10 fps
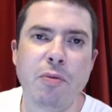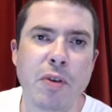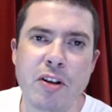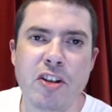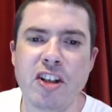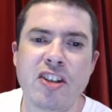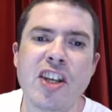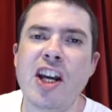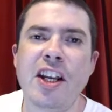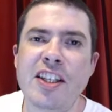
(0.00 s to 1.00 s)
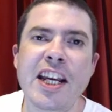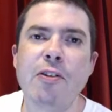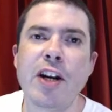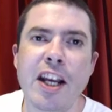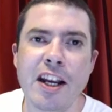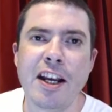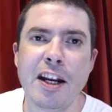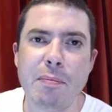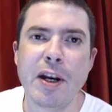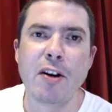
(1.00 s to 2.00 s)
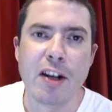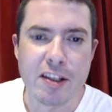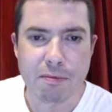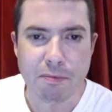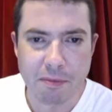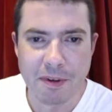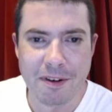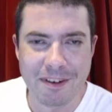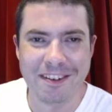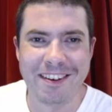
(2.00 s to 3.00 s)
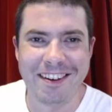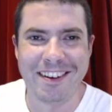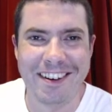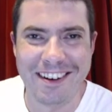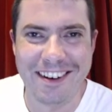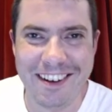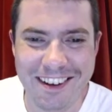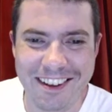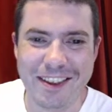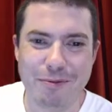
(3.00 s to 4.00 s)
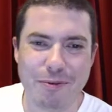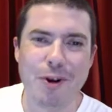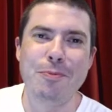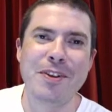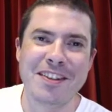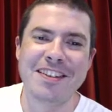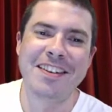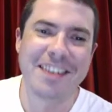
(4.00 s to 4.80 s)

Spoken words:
where it's just tyranny and imperialism. The Romans.